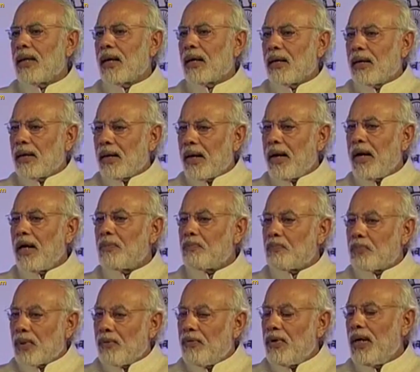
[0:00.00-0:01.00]
a great
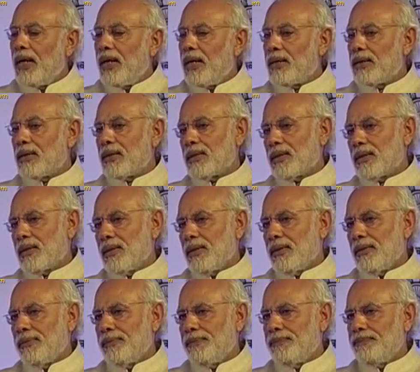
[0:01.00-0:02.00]
privilege
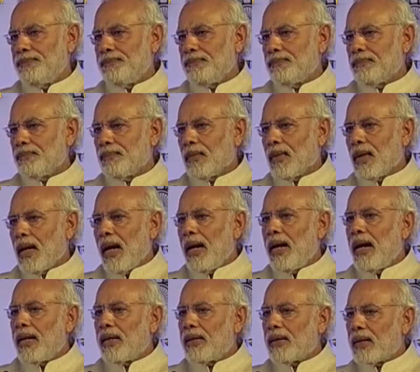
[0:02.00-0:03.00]
and
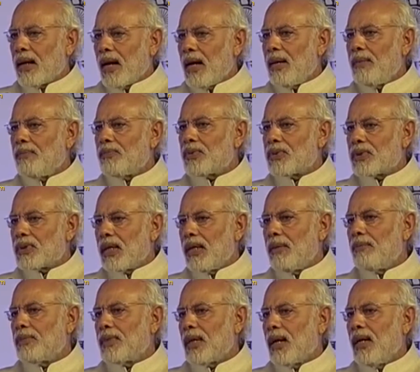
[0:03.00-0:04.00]
at times,
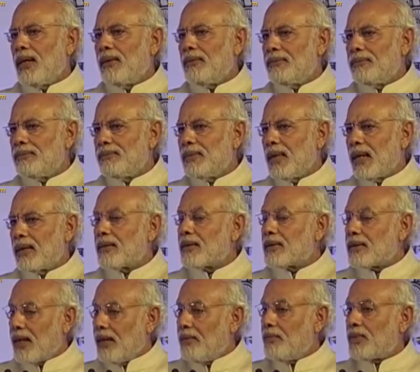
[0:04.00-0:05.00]
same time, at the
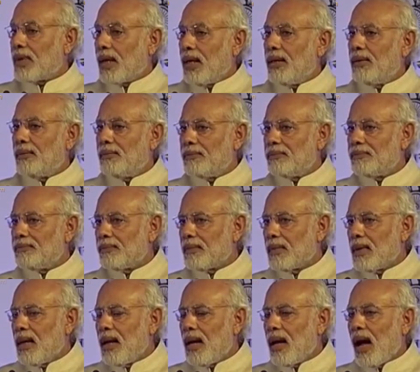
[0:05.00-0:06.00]
same time,
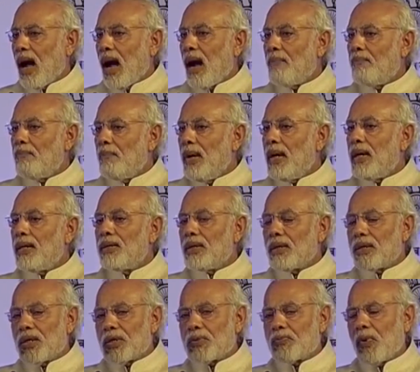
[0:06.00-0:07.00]
a major
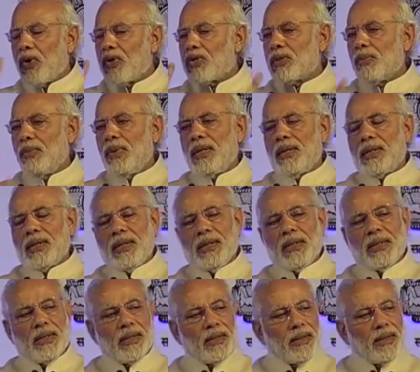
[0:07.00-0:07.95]
responsibility.